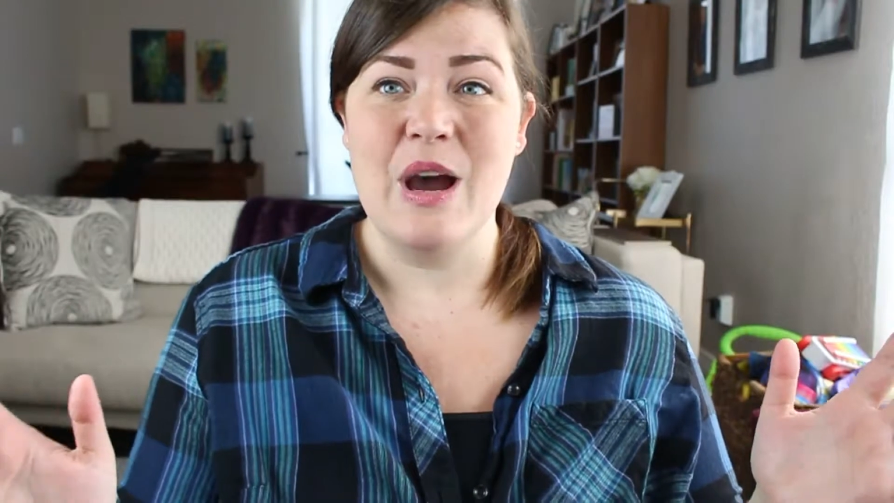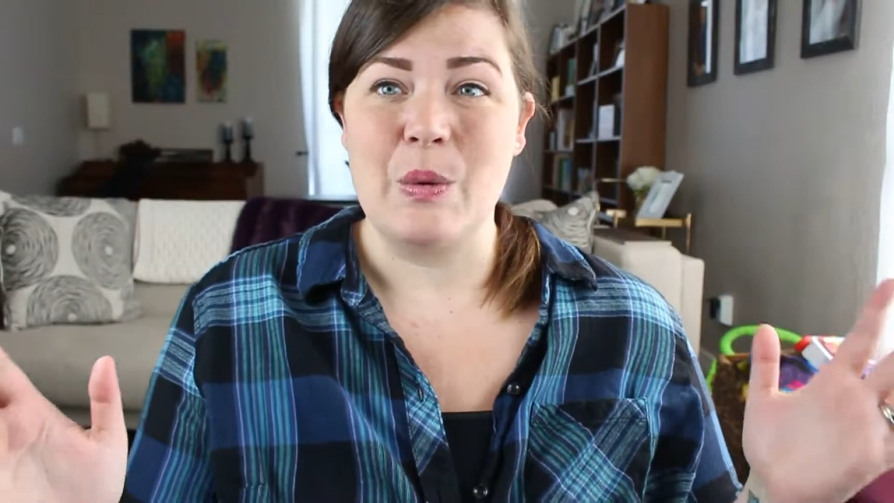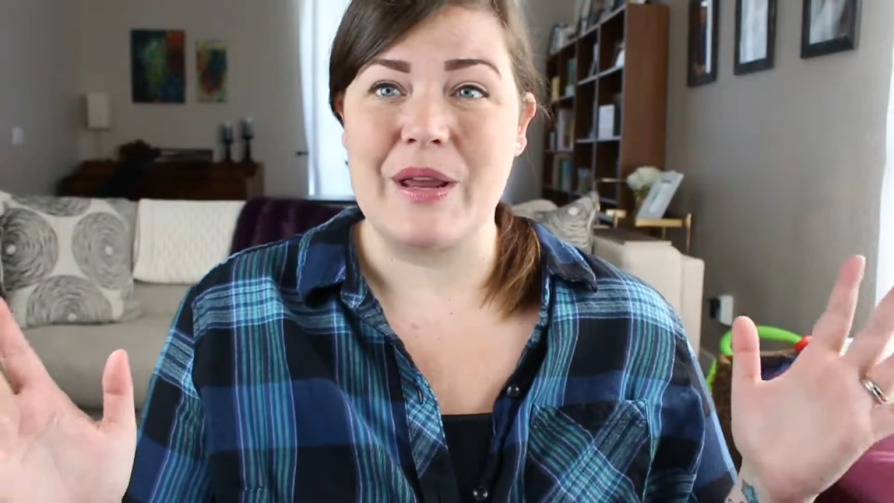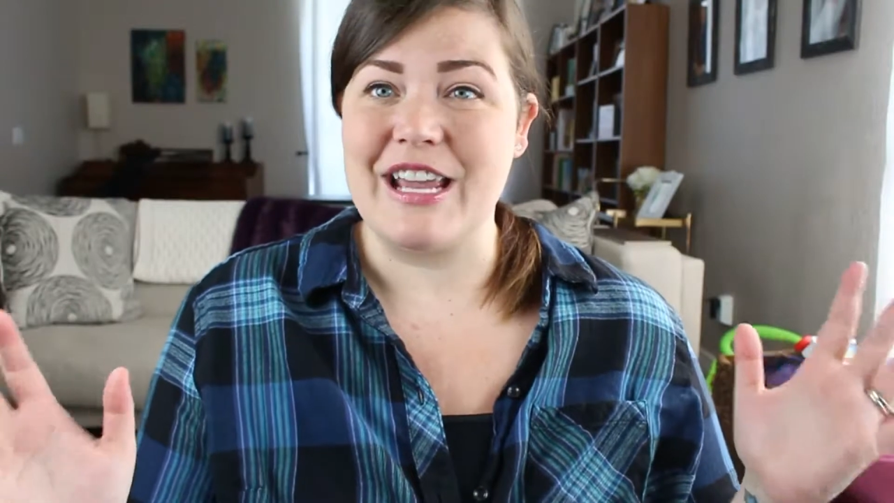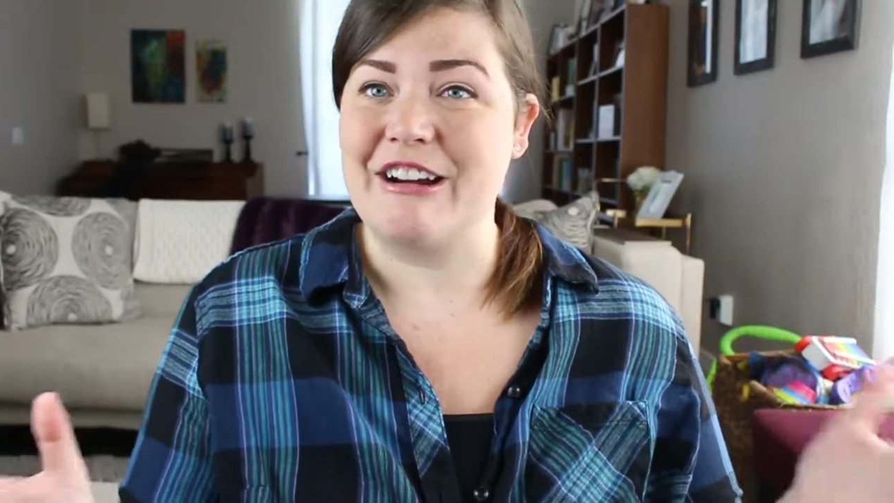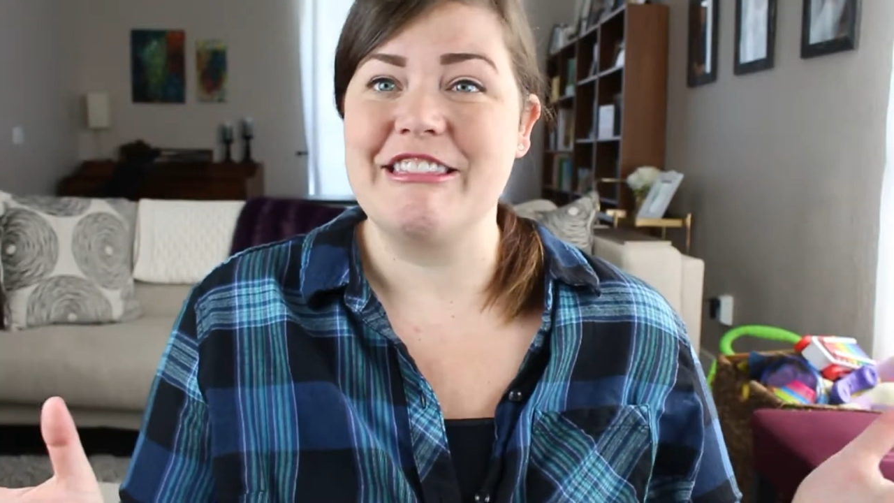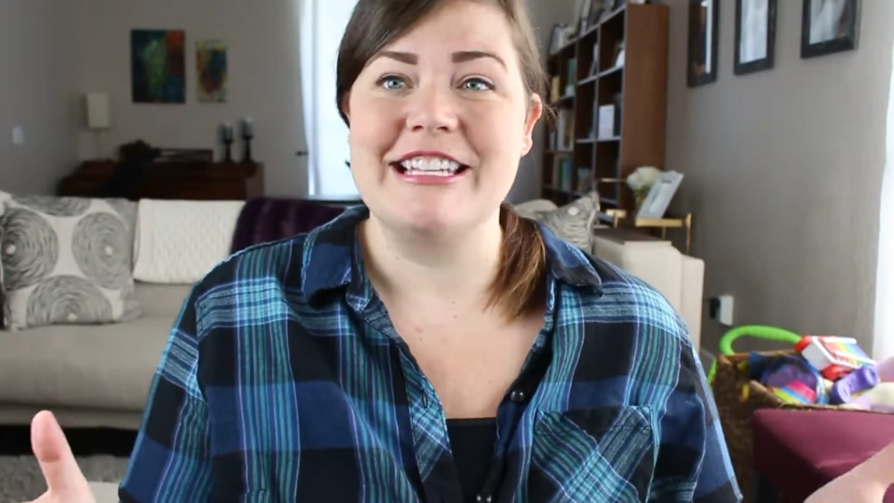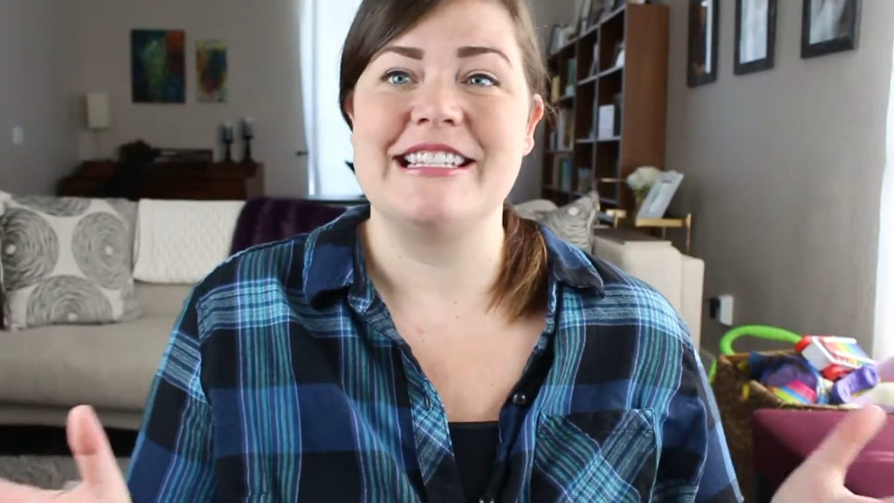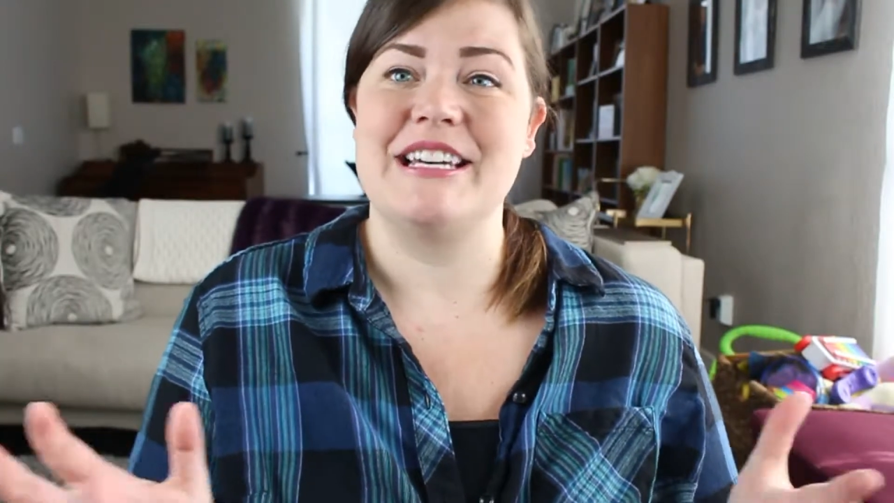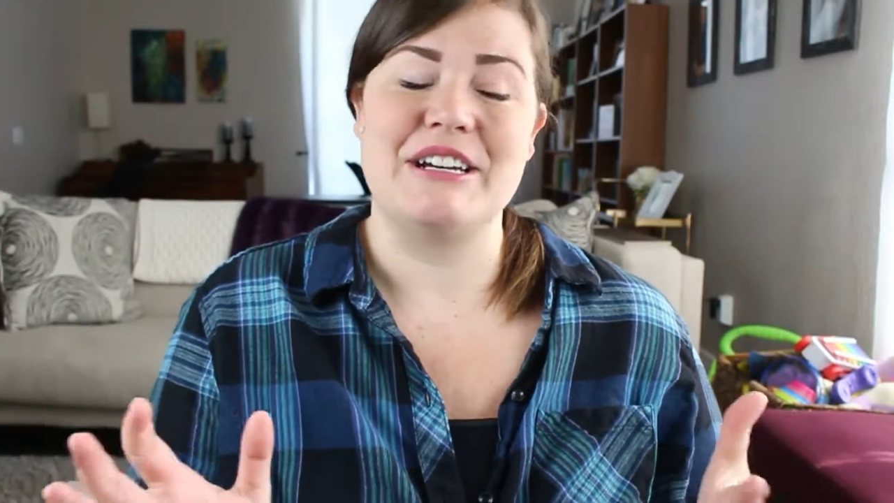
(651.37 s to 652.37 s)

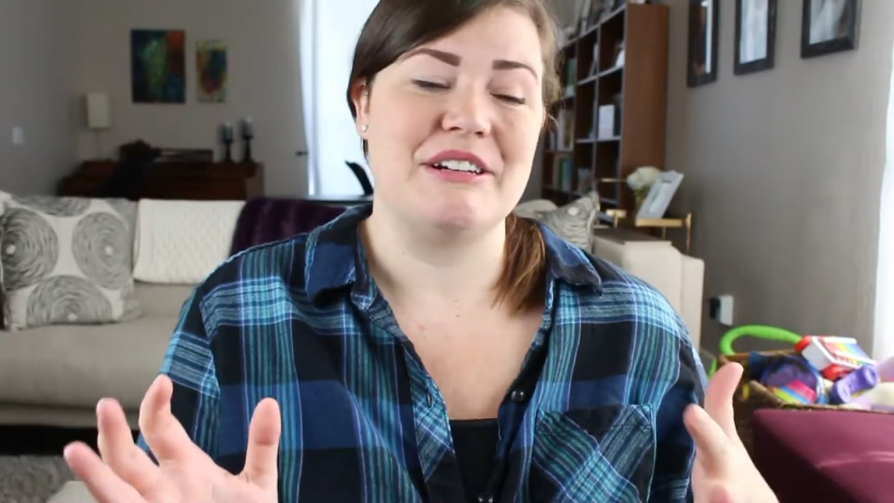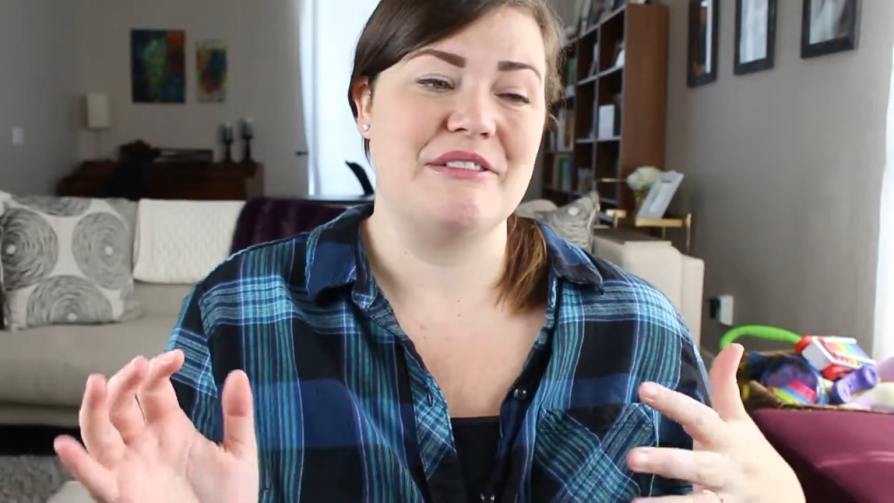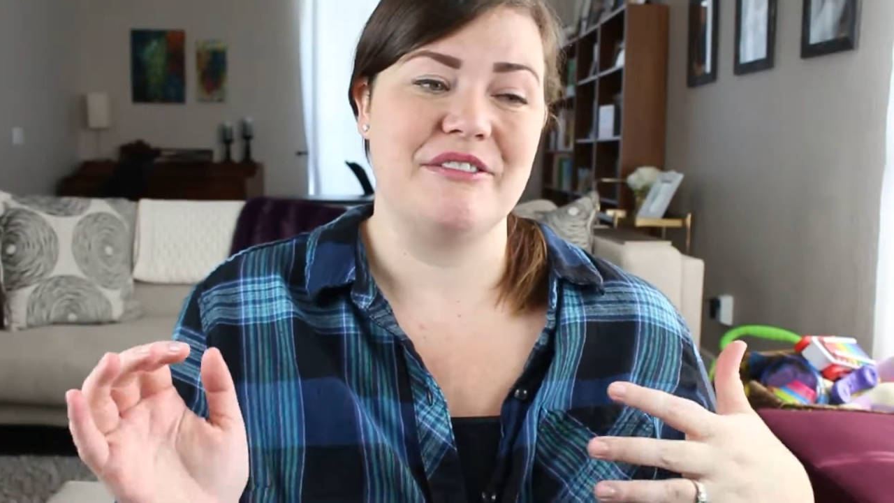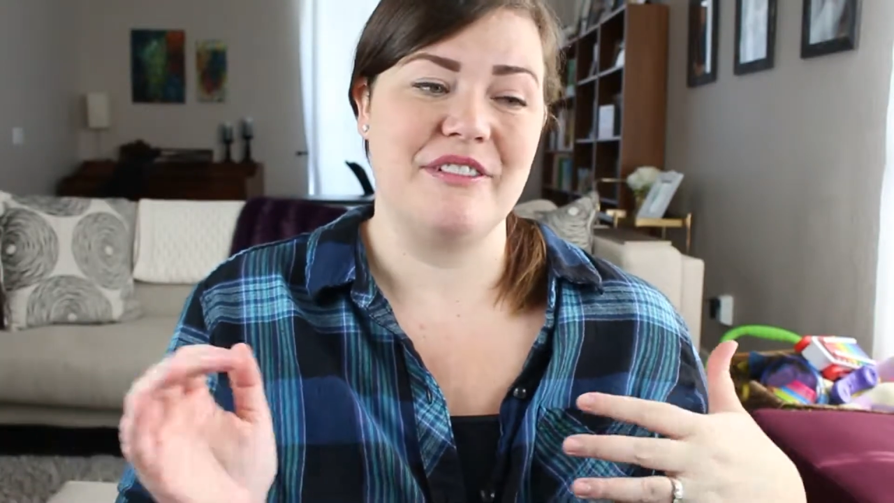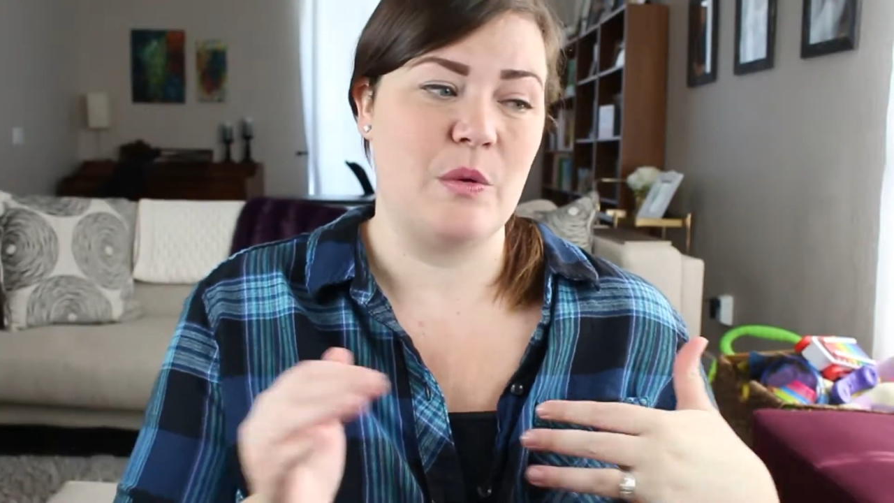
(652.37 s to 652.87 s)
regardless of